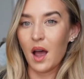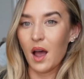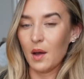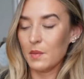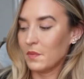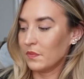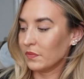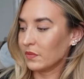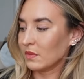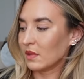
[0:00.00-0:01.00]

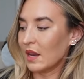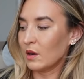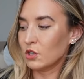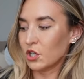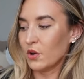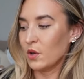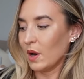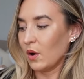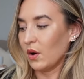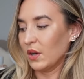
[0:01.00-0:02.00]
and I'll show you
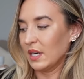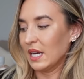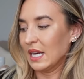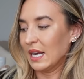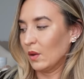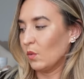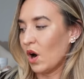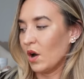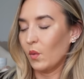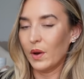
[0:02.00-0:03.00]
it on in a little
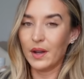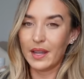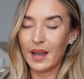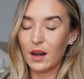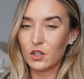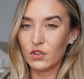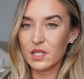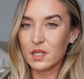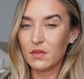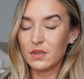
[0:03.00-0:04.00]
while when I get like
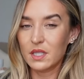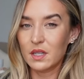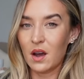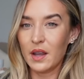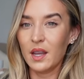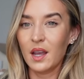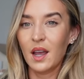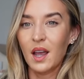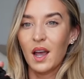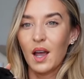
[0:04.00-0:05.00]
dressed up for tonight,
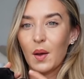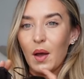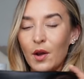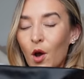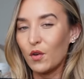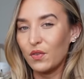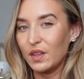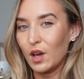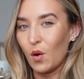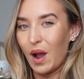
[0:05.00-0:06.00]
and
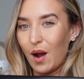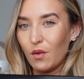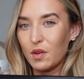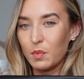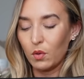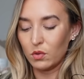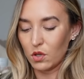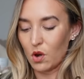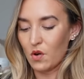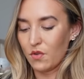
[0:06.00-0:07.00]
hopefully the whole outfit pulls
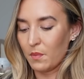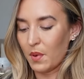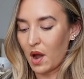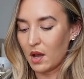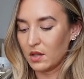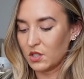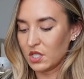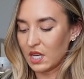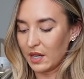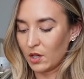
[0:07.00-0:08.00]
off. But
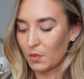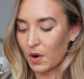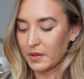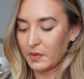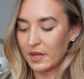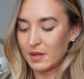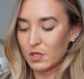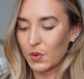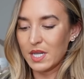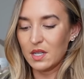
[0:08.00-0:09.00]
just to let you know, price wise, it was
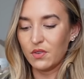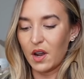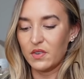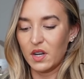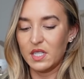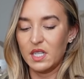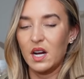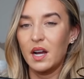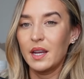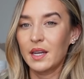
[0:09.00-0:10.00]

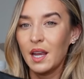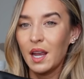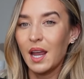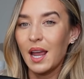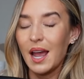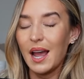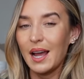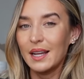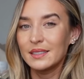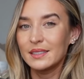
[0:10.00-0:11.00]
£25.99,
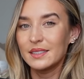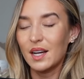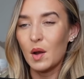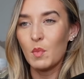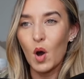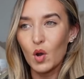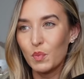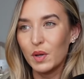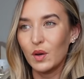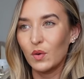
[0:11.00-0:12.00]
and I'm
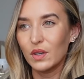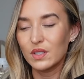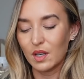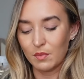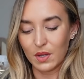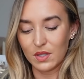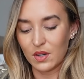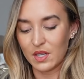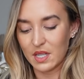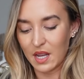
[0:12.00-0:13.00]
hoping it all looks good, because
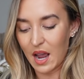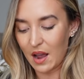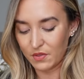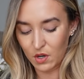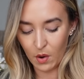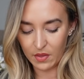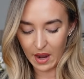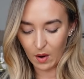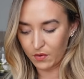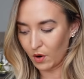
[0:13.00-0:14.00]
honestly I have no other
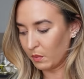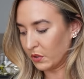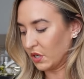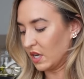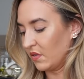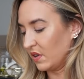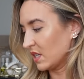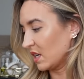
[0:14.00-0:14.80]
outfit option if it